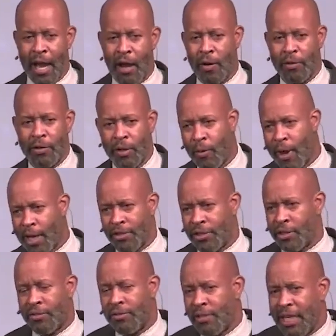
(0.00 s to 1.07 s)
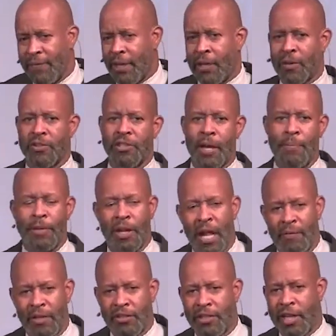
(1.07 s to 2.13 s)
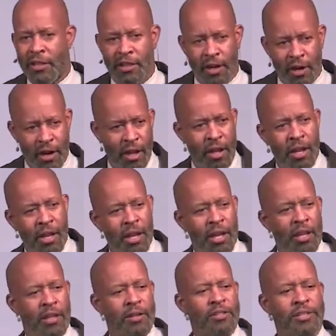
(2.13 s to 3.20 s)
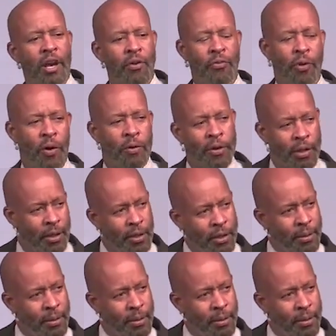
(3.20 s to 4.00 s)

out, you're watching TV or something, all of a sudden their, their cell phone